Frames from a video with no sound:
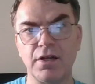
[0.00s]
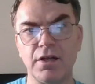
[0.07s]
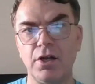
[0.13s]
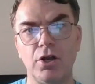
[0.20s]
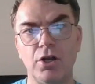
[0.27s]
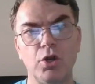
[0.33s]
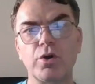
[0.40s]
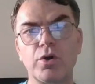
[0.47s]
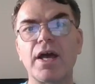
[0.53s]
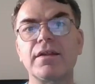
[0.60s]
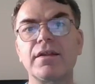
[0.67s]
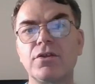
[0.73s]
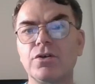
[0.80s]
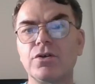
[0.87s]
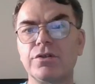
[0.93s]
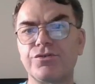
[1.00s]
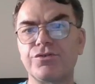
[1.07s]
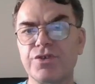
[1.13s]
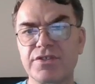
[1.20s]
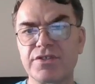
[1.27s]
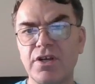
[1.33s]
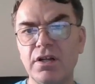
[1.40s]
look at the
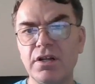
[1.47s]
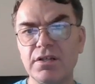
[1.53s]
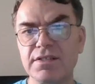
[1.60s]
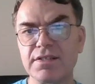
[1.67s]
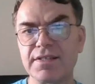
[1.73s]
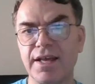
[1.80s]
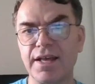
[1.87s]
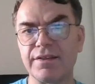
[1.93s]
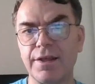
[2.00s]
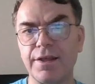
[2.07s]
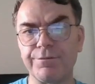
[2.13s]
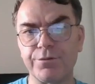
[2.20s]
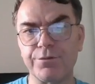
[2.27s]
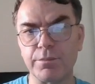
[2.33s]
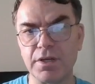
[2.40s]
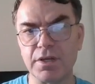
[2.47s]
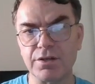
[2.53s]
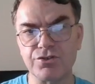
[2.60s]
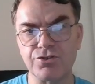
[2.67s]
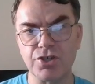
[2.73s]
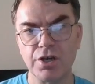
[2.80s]
results, and then from here